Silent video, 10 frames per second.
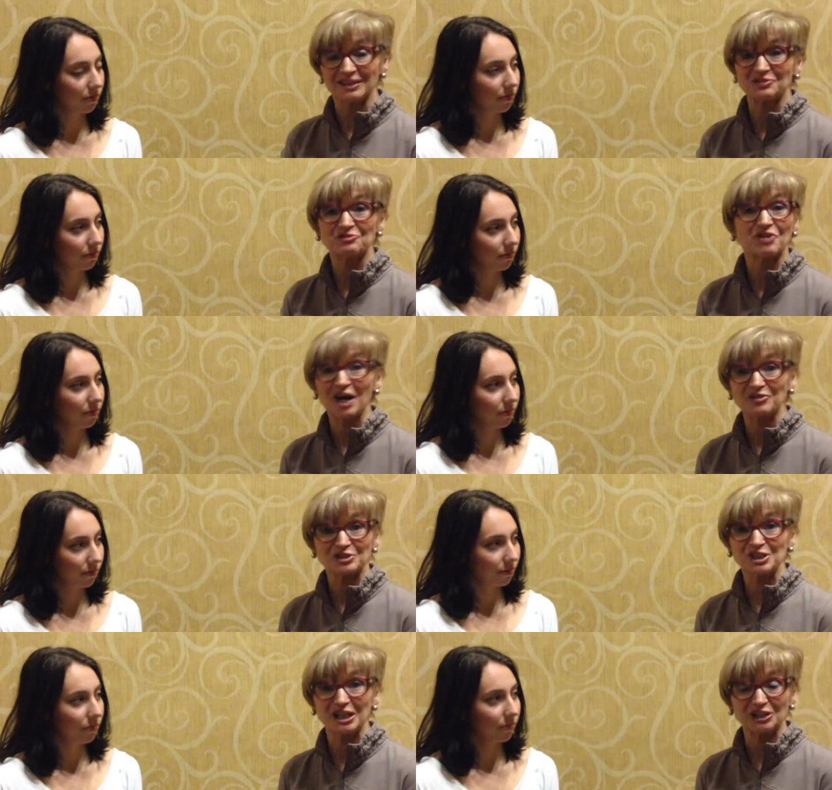Speaker 1: in 5
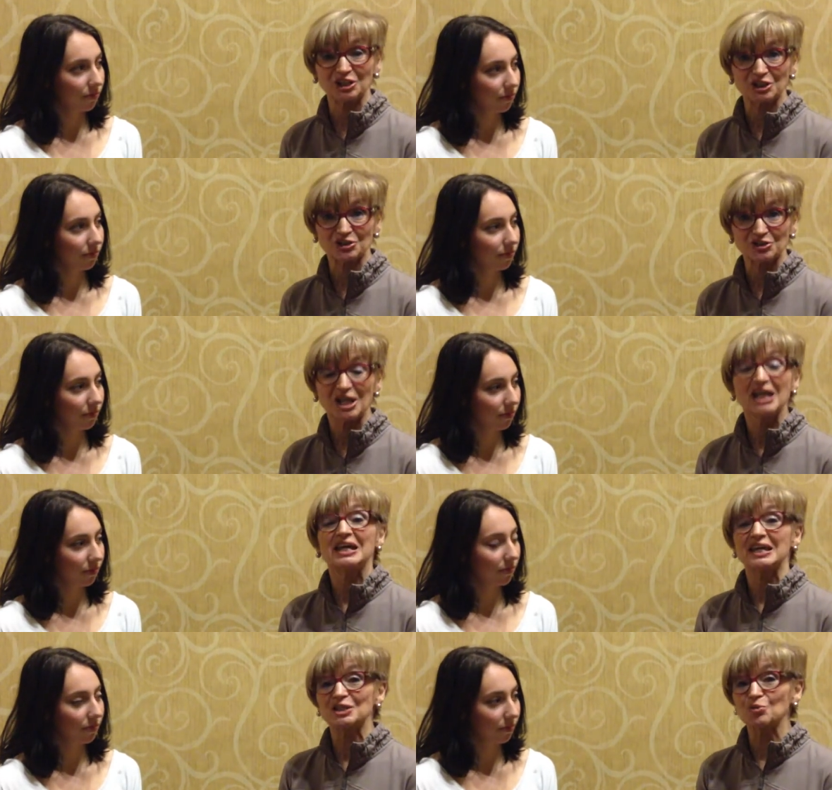or 10 years,
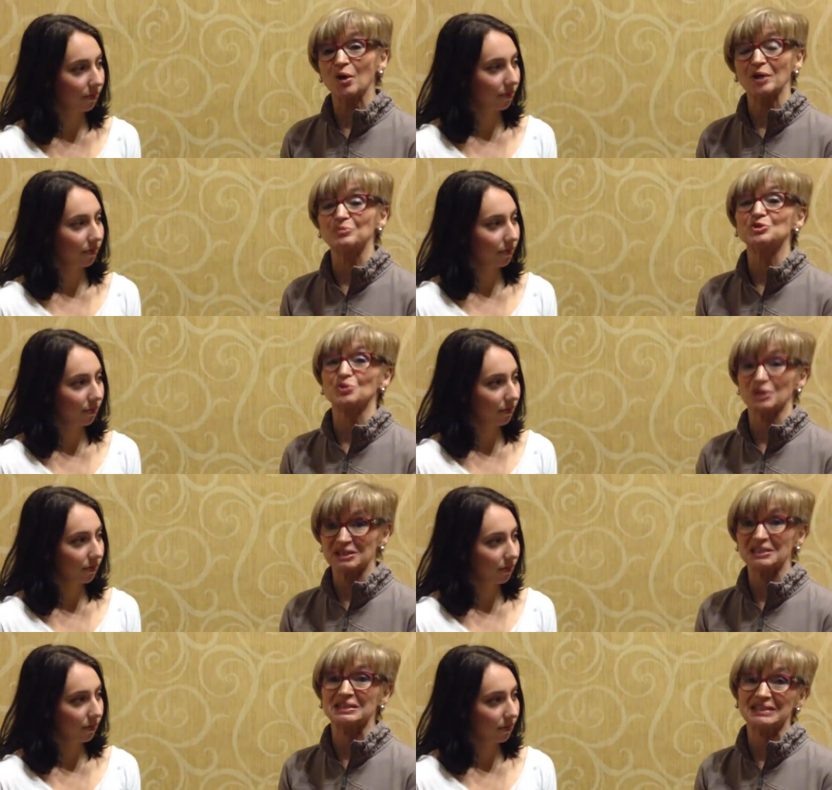it's what I'm doing
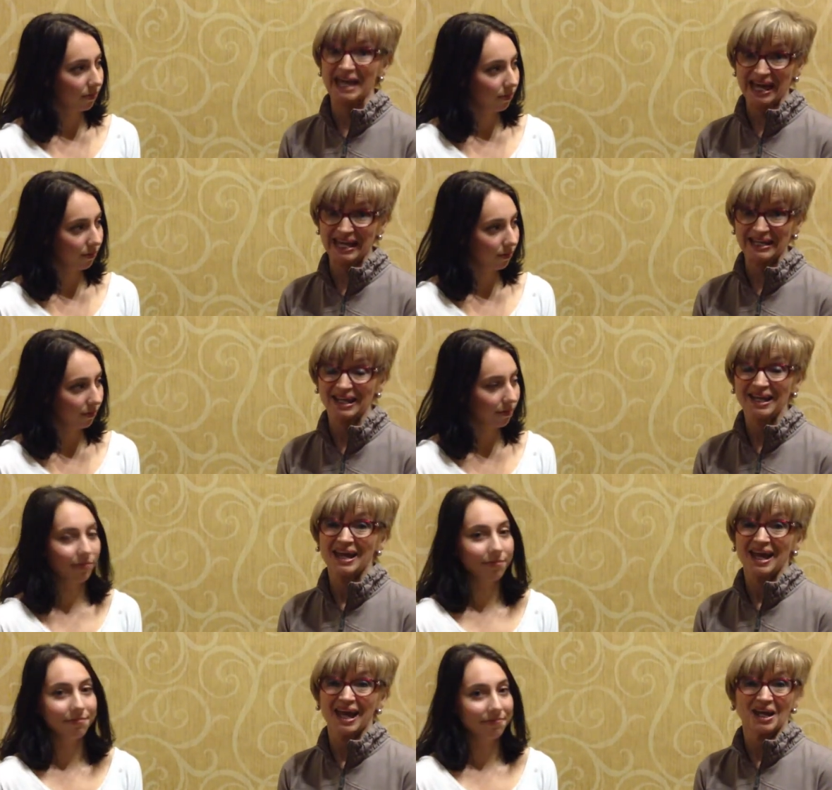today.
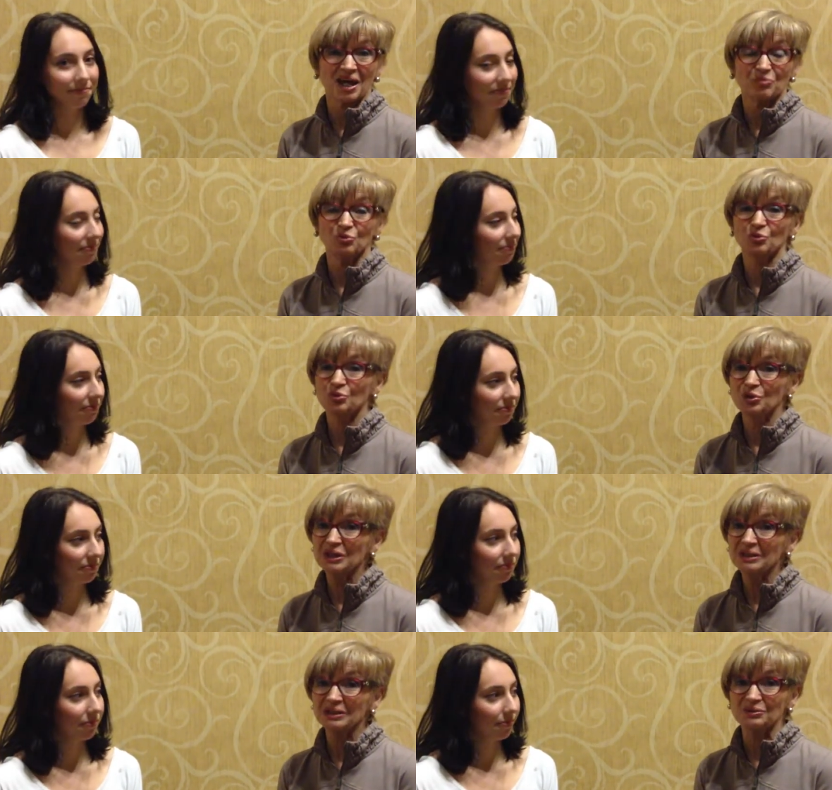And I'm
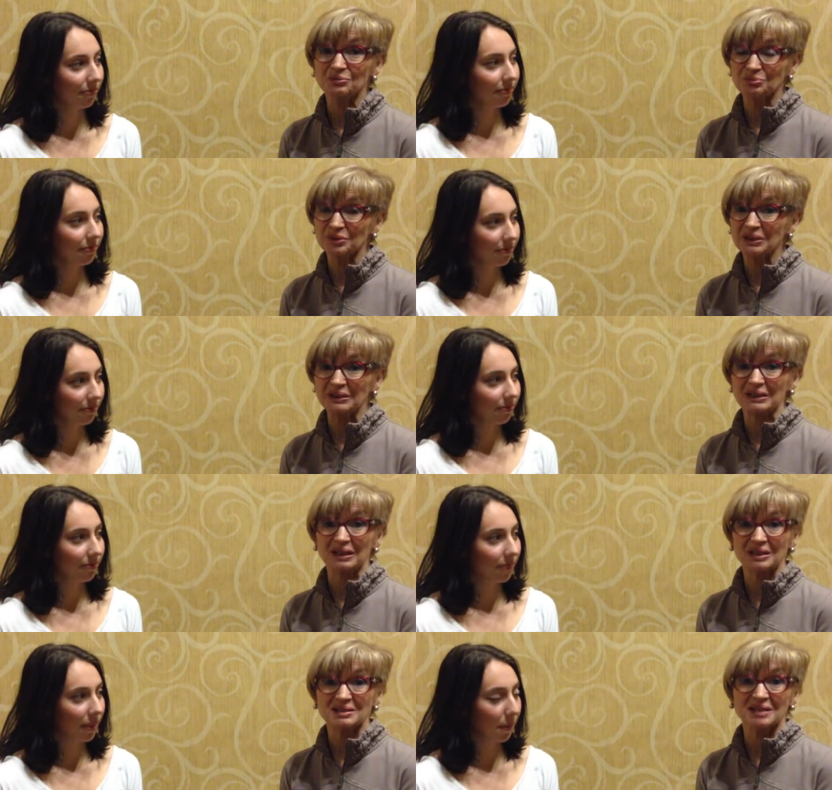really, really
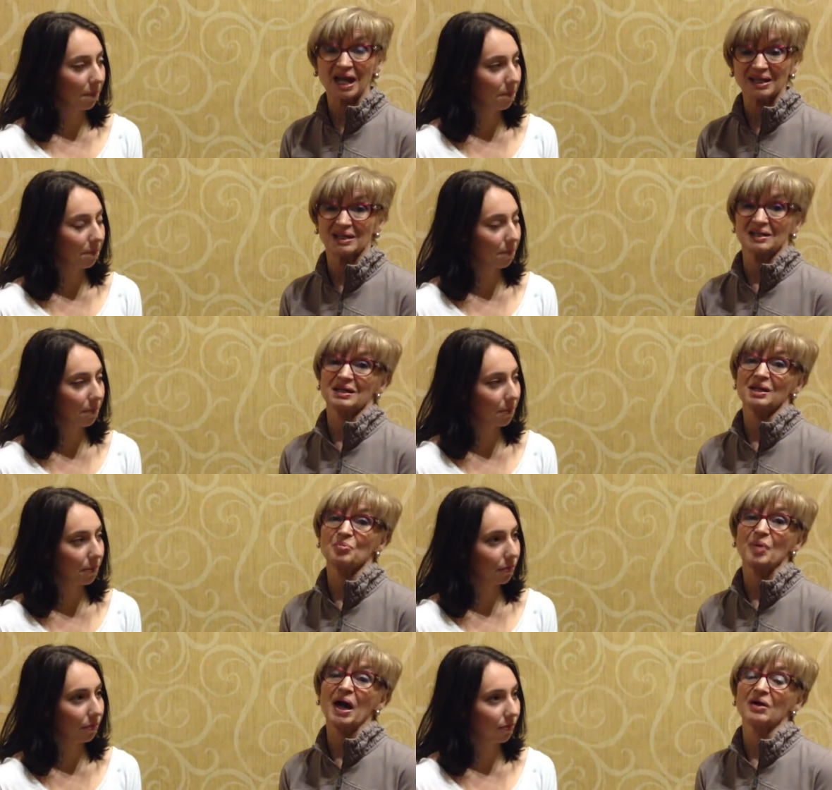excited
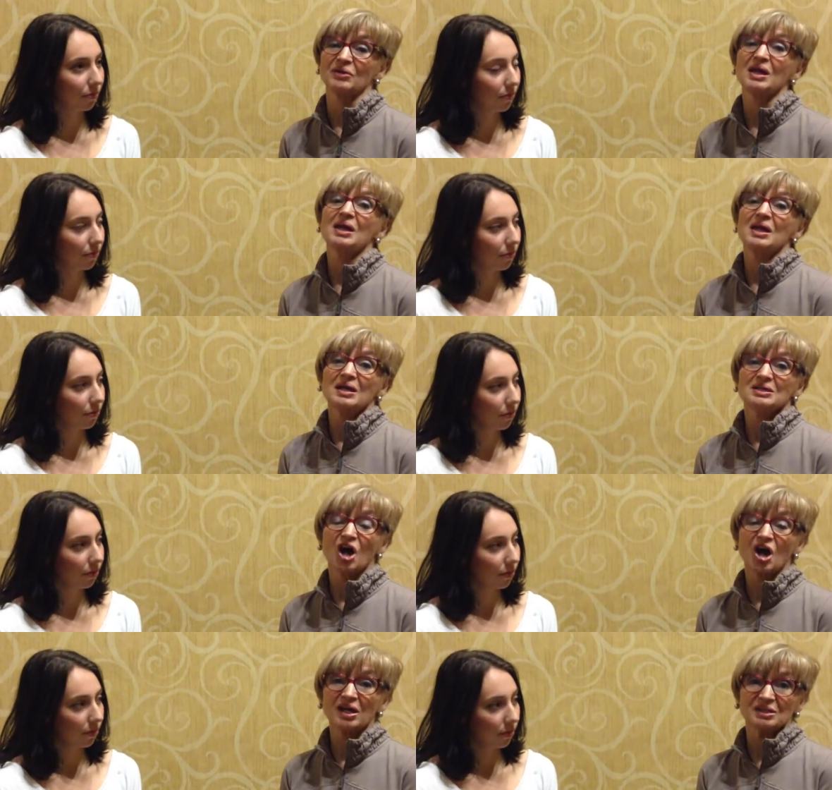about
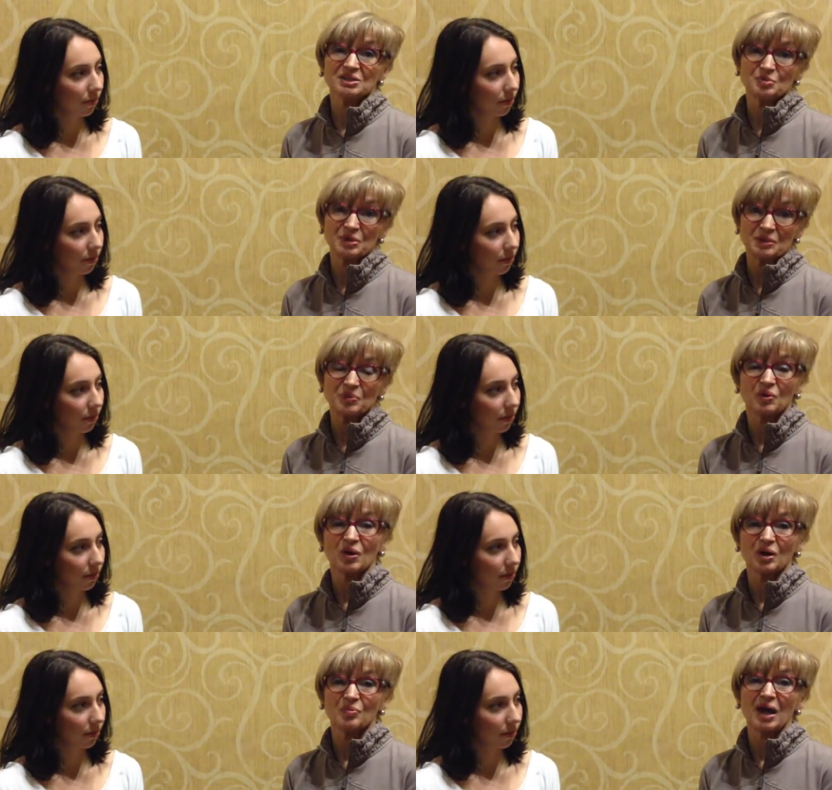talking to
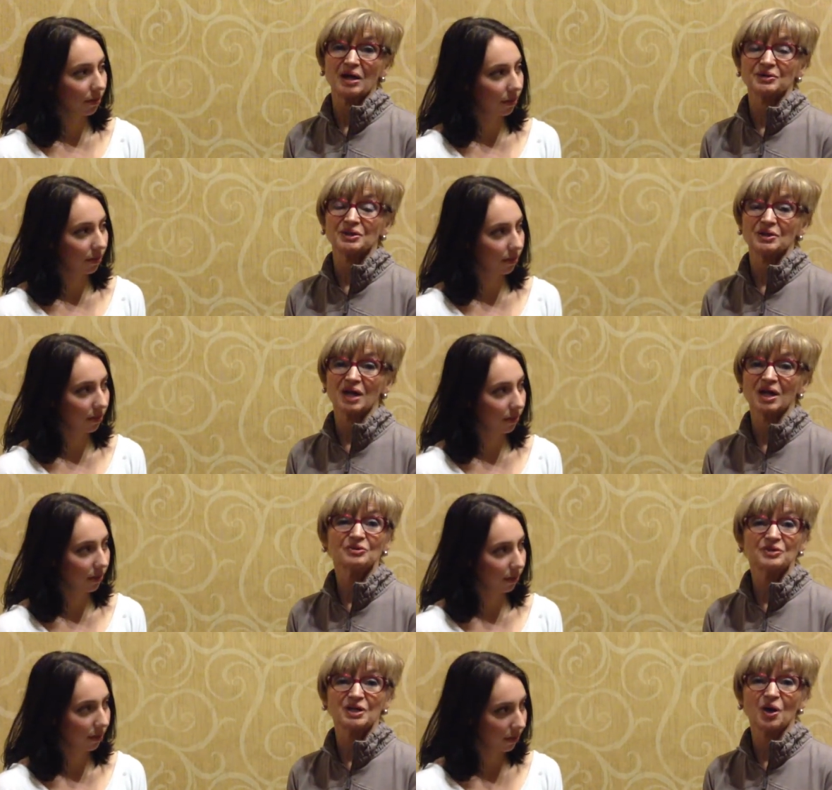people about their
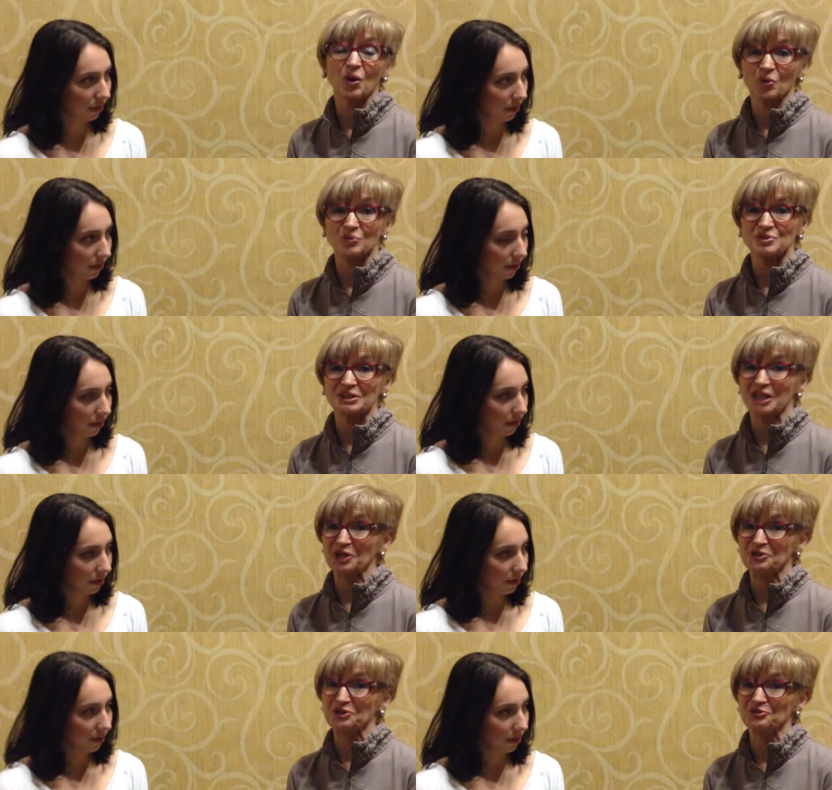healthy homes and
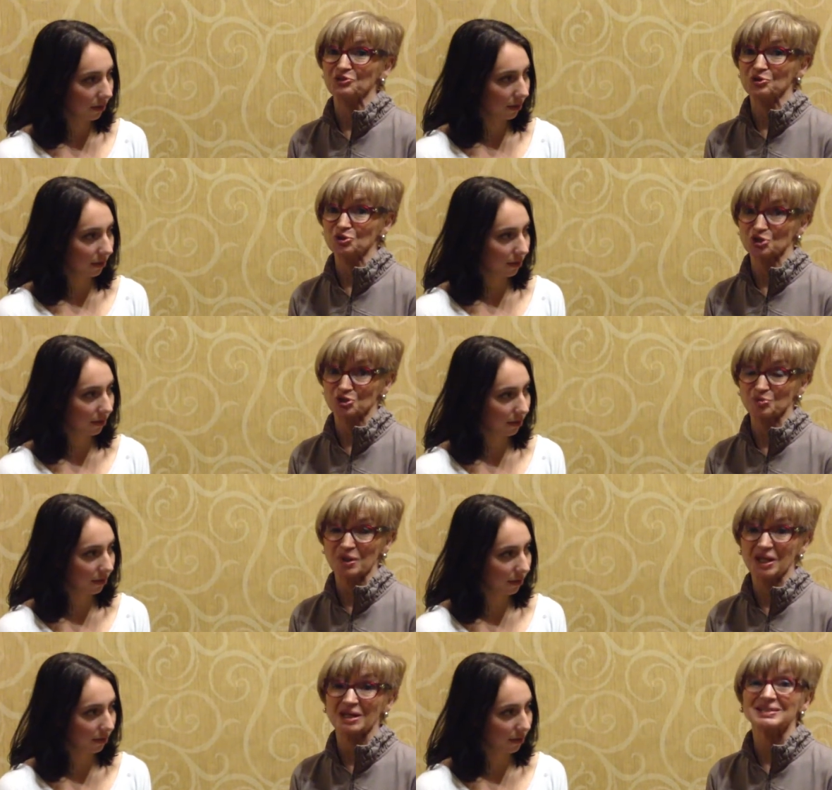healthy futures
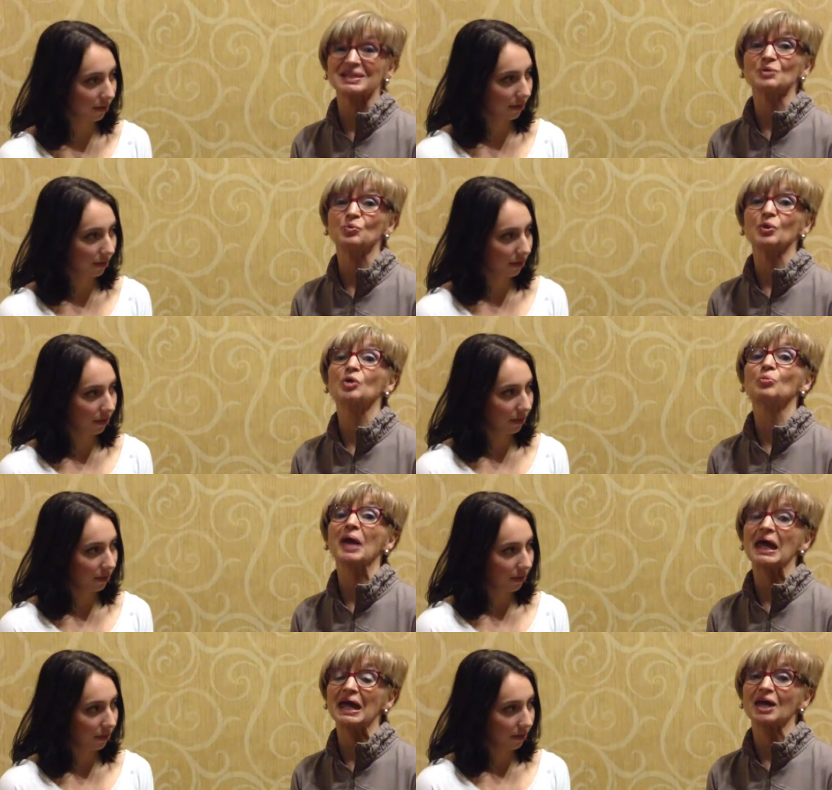because it will
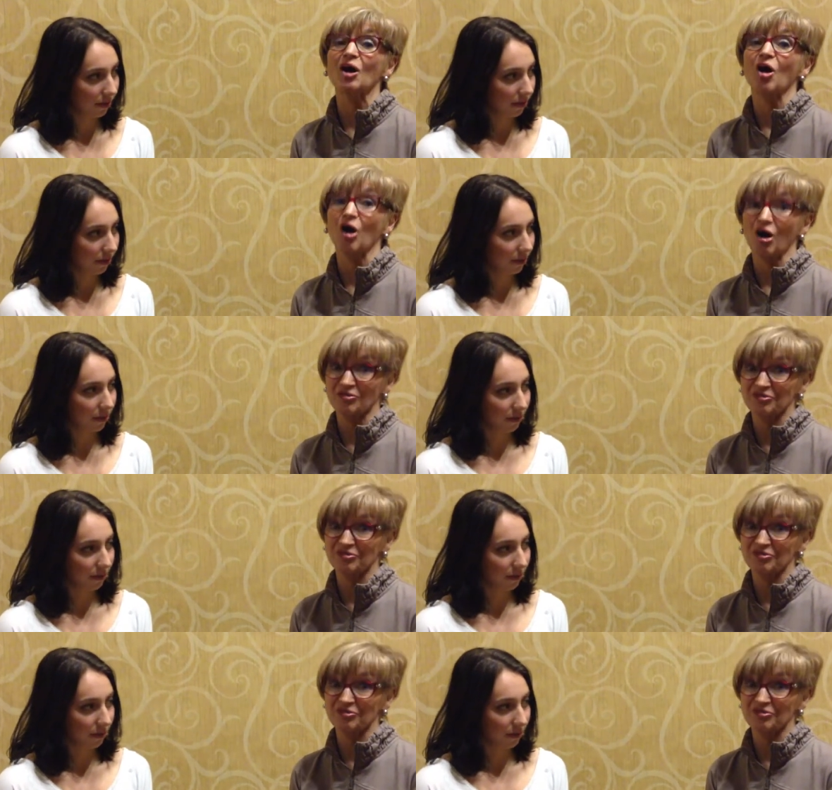pay off.